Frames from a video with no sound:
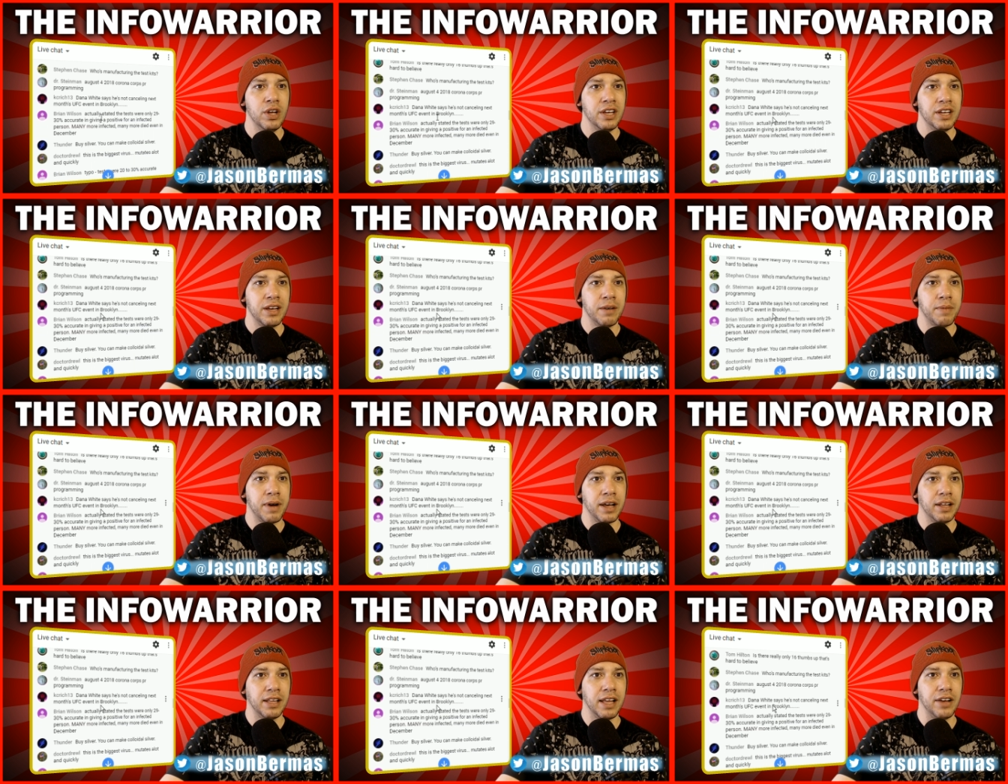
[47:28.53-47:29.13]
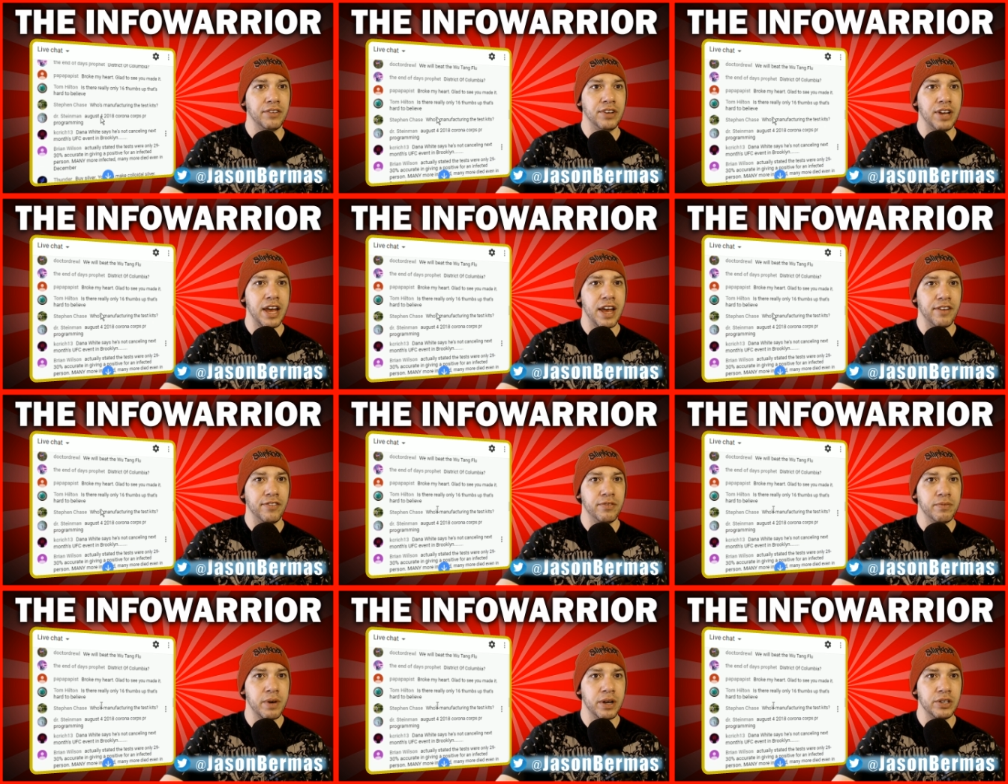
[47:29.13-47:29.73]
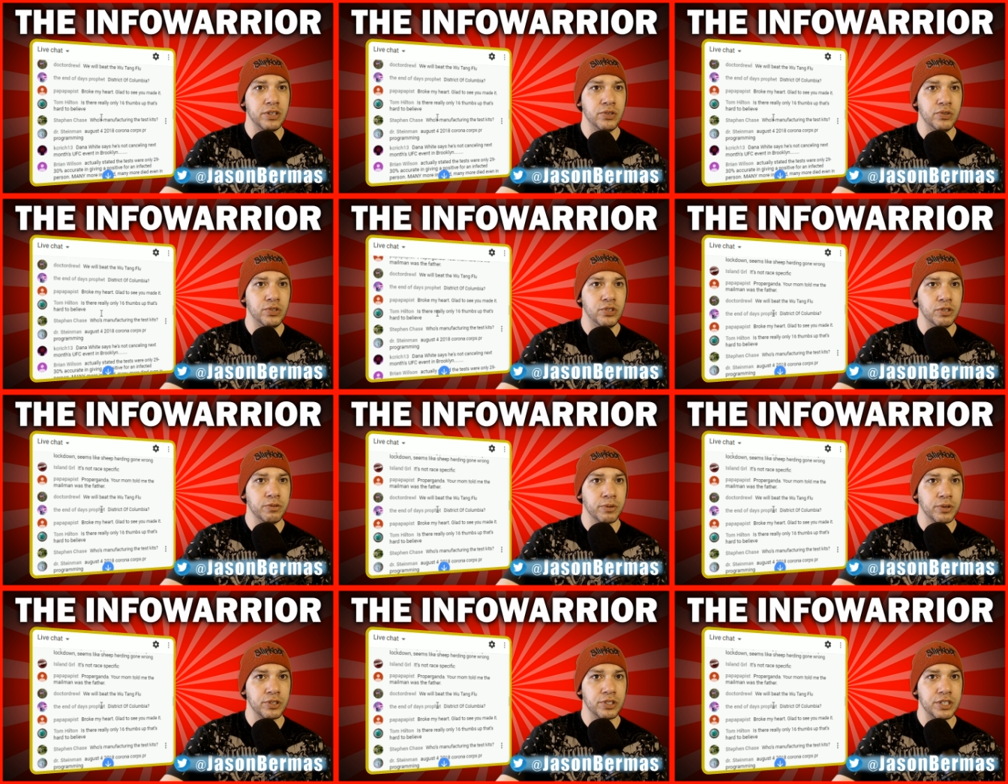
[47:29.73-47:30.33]
Am I allowed to have him on
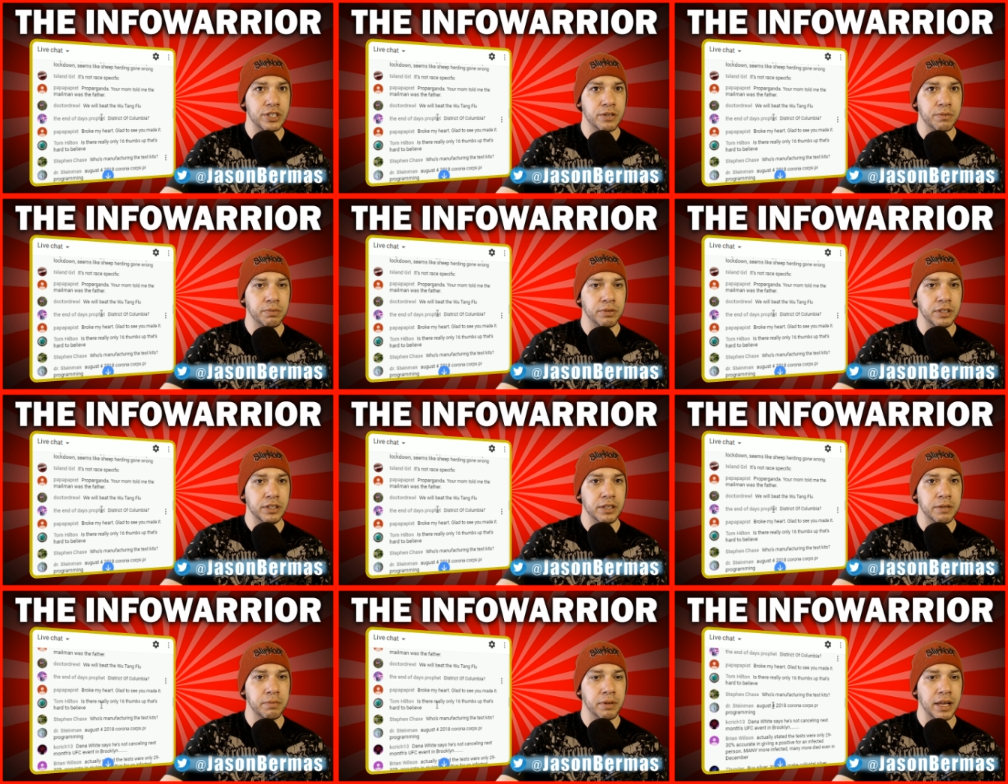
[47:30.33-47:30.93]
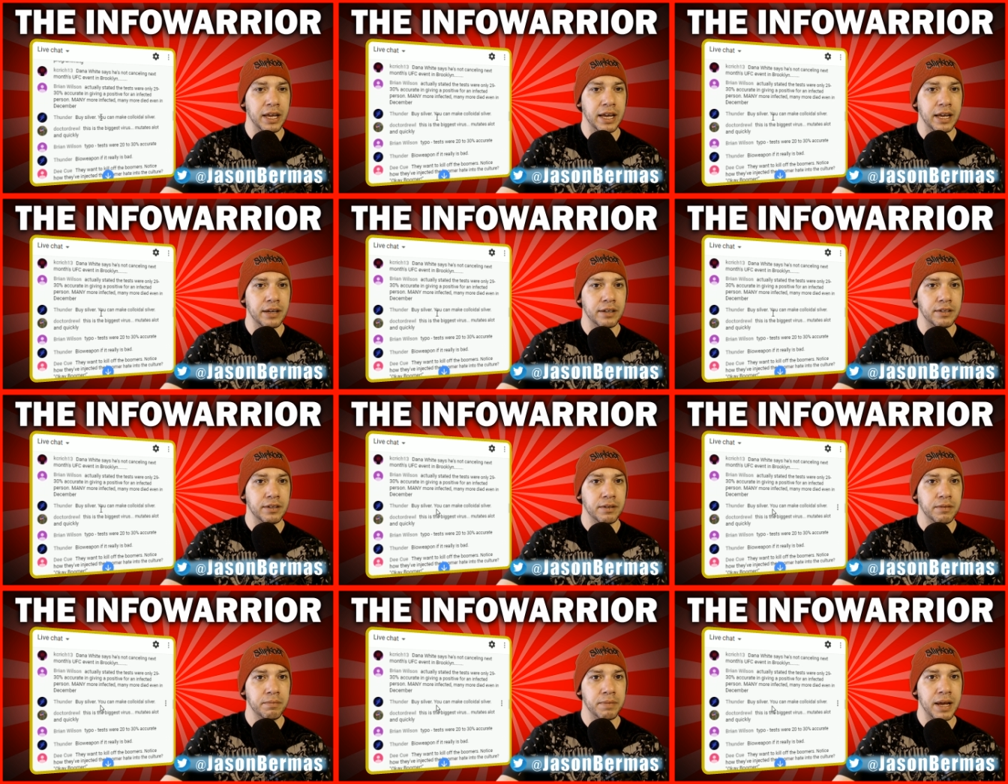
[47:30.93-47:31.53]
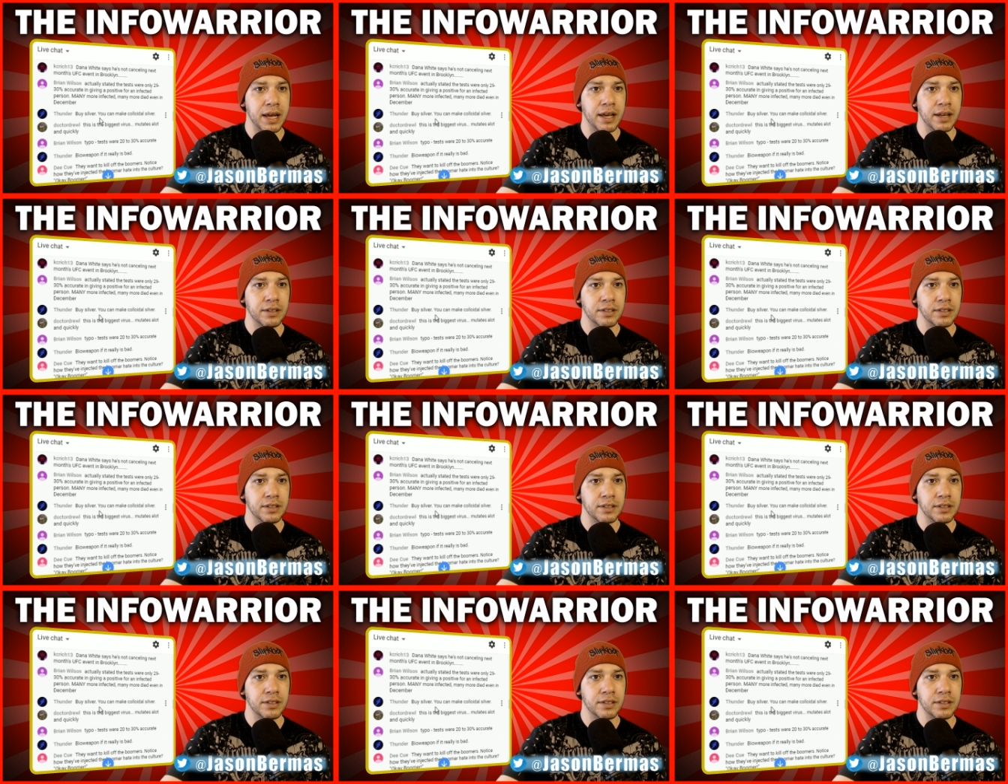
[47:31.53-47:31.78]
YouTube, or is he completely banned?